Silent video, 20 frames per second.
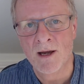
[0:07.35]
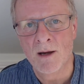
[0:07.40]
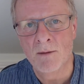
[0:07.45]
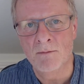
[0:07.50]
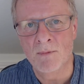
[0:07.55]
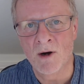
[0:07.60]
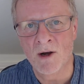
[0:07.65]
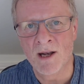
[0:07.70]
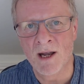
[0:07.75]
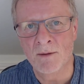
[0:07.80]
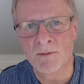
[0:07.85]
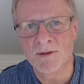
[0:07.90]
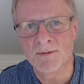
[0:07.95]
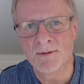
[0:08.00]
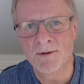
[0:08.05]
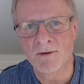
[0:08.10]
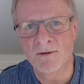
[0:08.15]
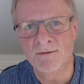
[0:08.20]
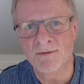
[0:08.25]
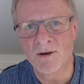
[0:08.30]
My name's
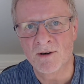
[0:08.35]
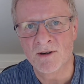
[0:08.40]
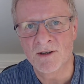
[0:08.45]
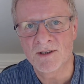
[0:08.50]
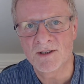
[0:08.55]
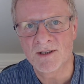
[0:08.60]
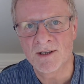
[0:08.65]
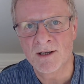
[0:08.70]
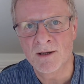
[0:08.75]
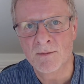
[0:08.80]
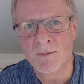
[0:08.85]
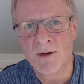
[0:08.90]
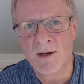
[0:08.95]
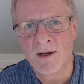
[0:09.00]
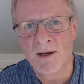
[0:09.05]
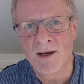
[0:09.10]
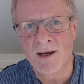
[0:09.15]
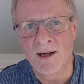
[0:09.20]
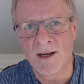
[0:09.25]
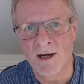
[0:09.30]
Paul Forrester and